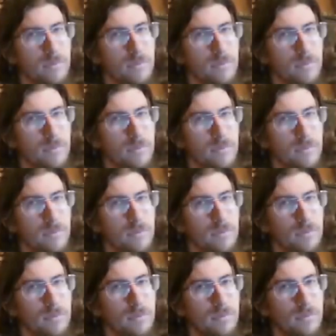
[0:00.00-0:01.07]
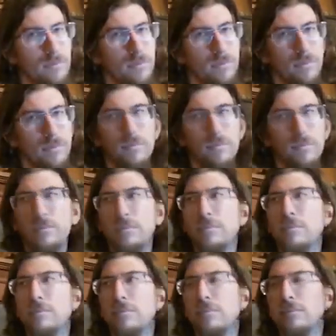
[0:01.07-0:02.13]

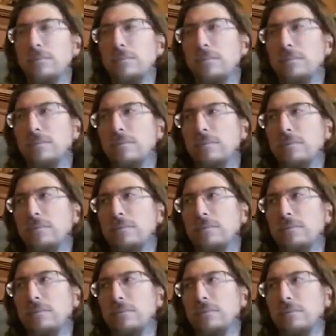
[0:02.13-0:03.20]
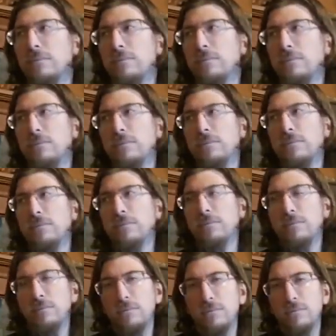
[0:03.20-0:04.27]

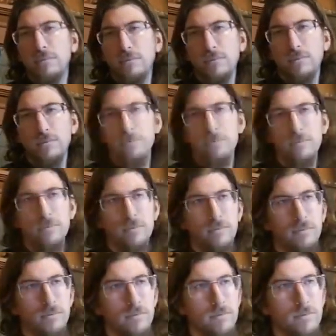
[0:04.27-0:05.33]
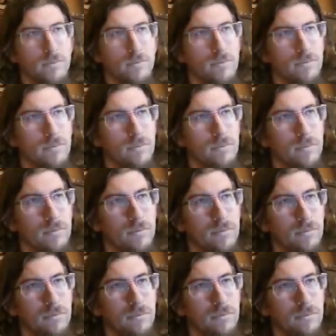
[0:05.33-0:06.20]
The person shown says nothing.